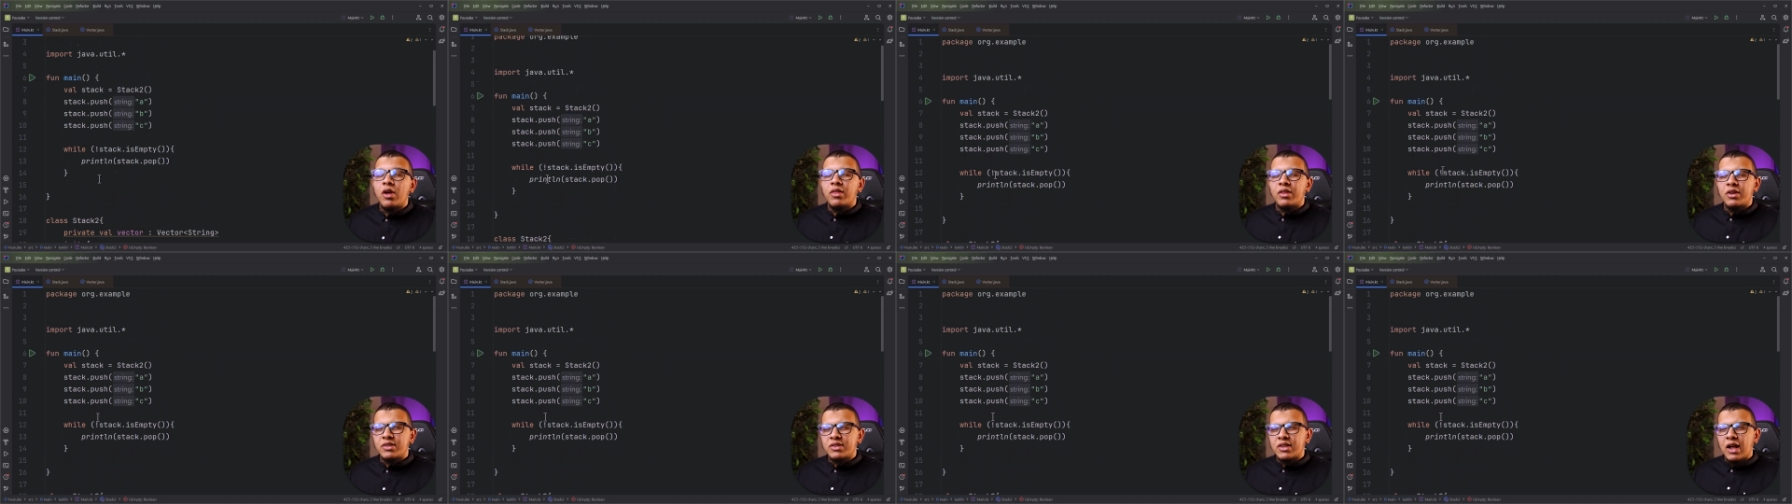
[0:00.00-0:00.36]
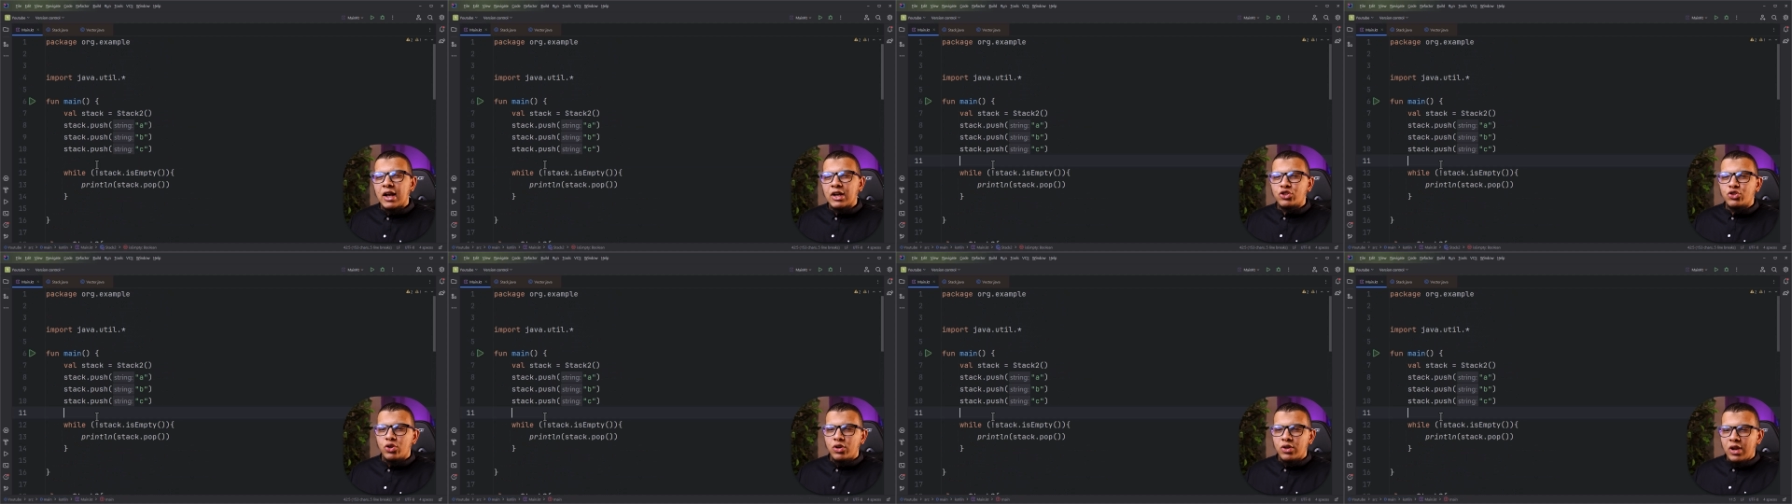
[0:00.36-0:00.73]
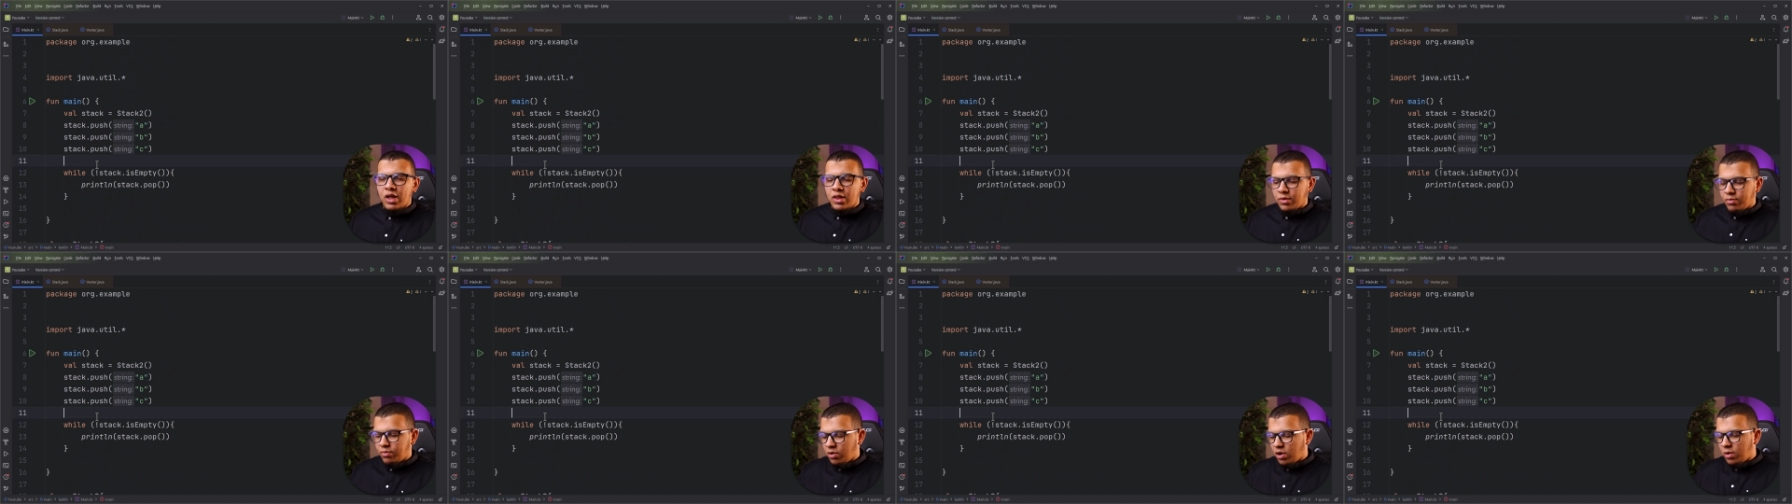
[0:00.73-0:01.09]
There's actually
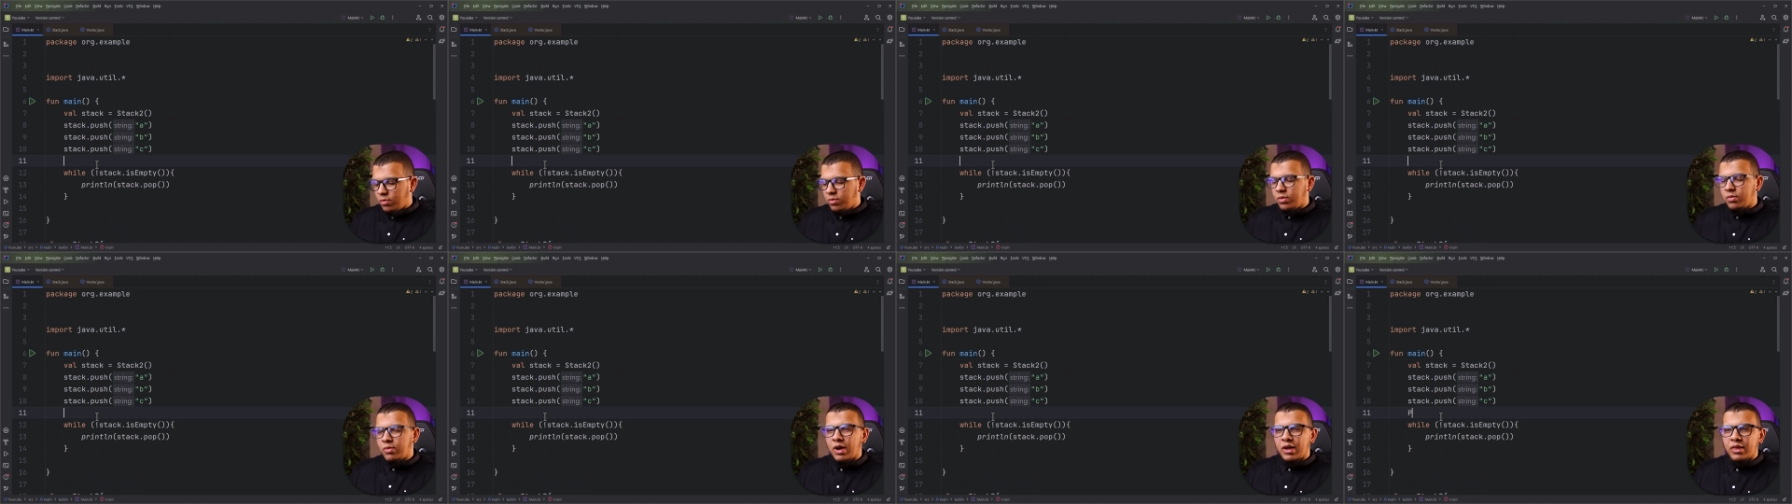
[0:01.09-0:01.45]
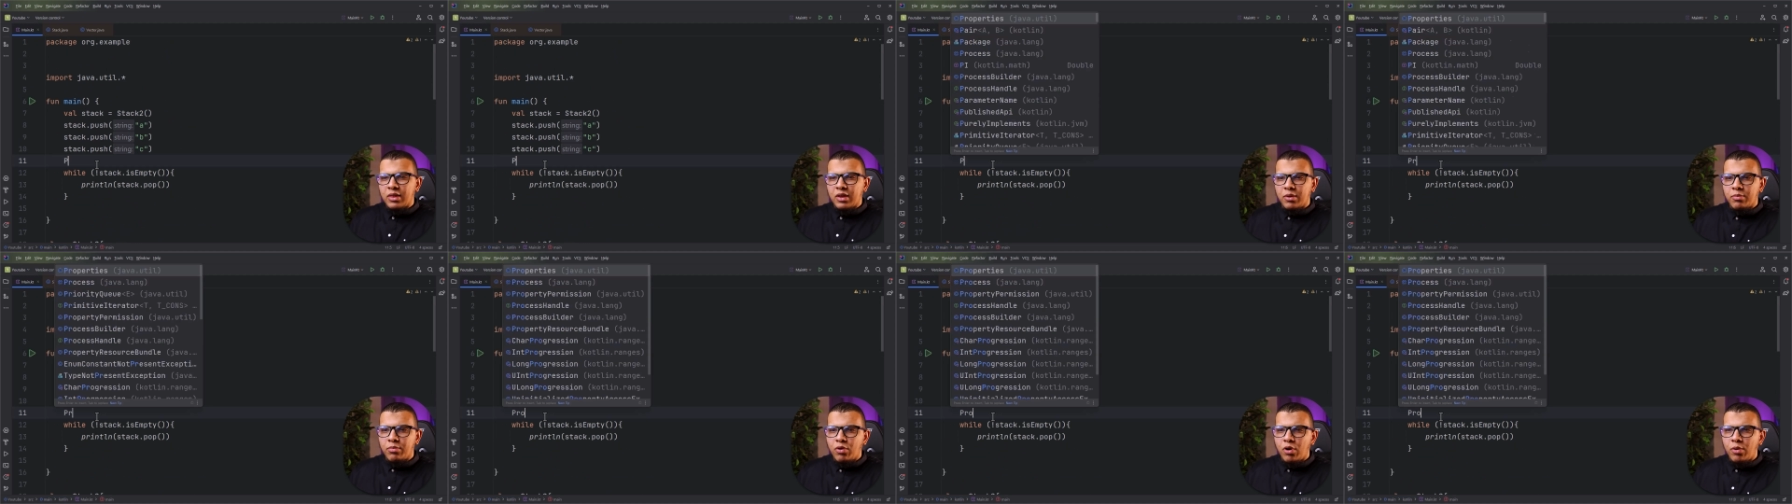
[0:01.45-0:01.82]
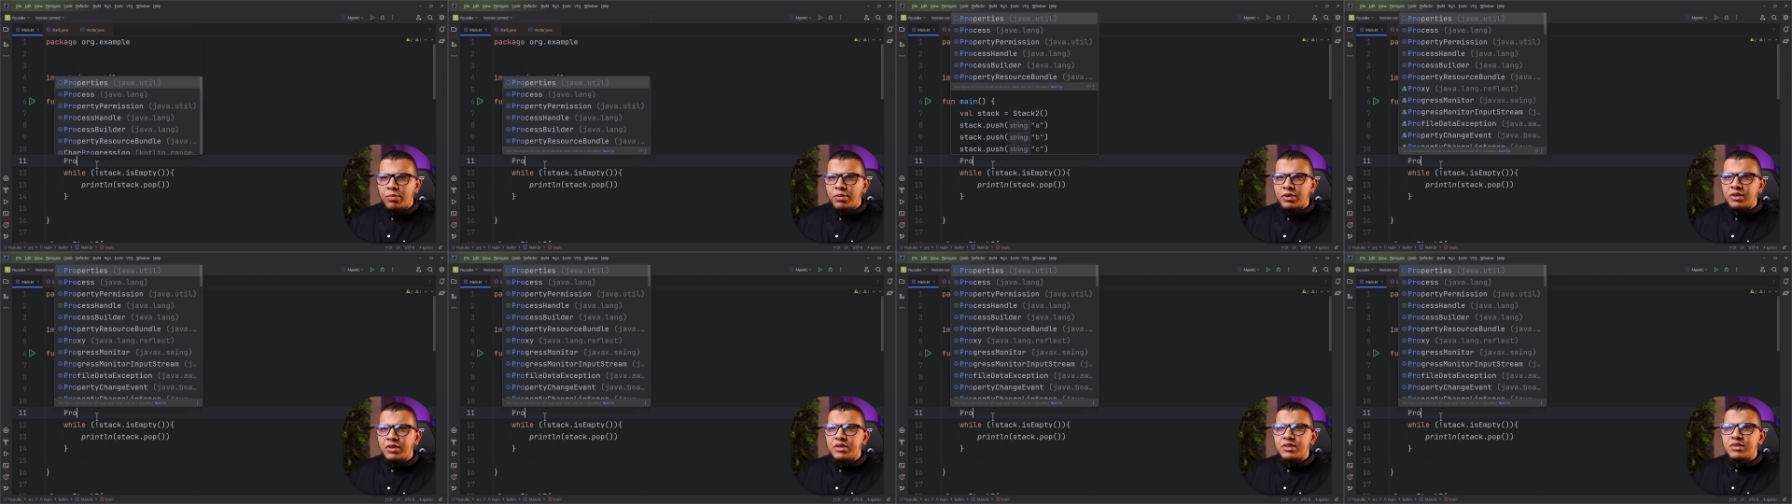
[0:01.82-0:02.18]
another problem. I think
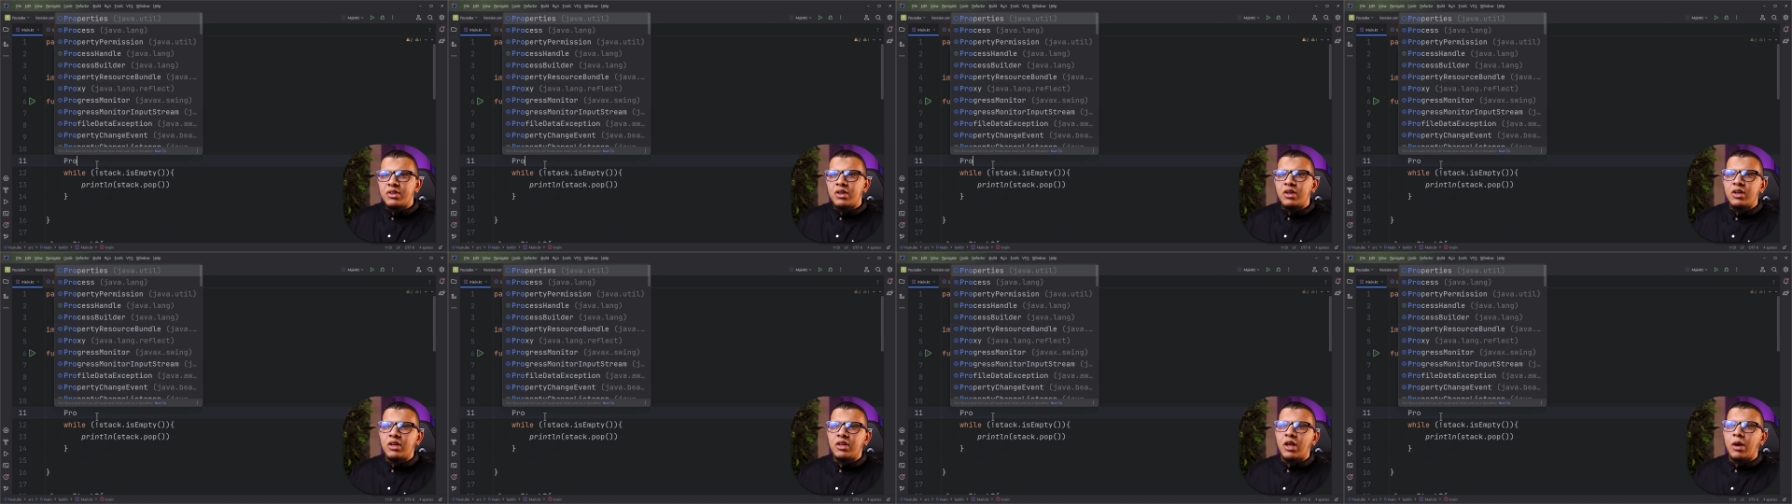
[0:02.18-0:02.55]
properties.